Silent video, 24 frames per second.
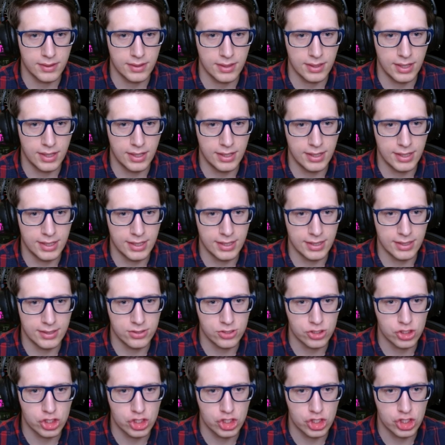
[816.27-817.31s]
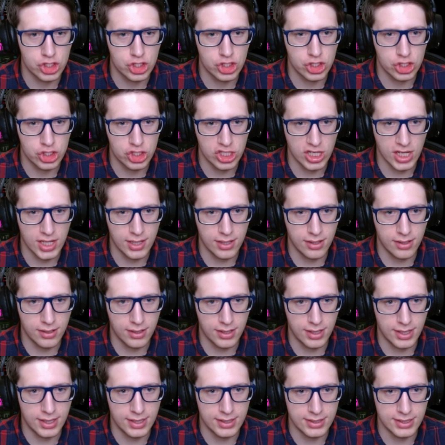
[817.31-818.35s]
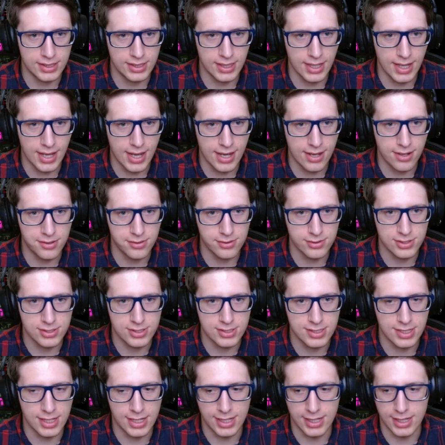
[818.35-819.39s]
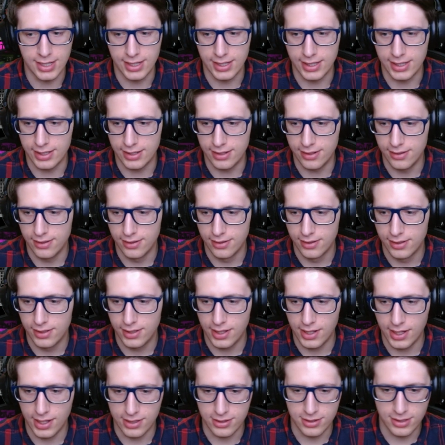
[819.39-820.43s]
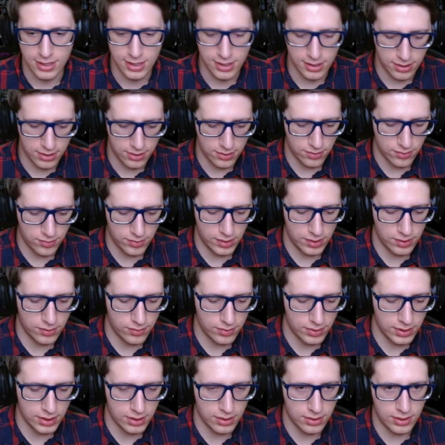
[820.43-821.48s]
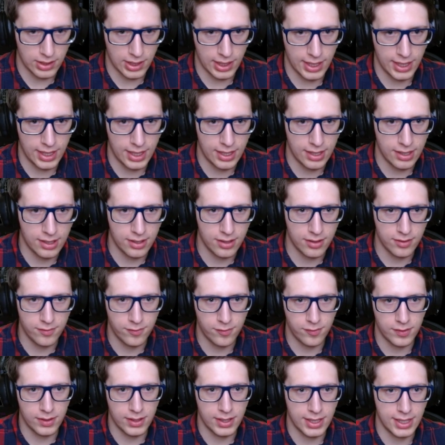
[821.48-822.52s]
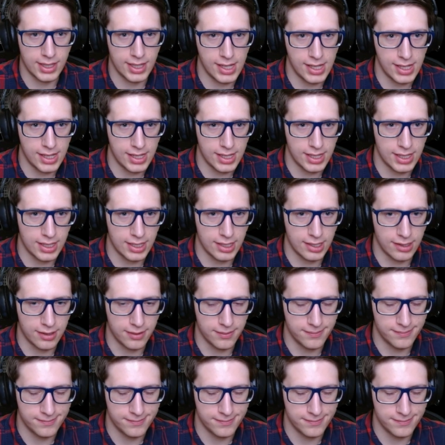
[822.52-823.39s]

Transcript: on a shell on the outside, and then we will have a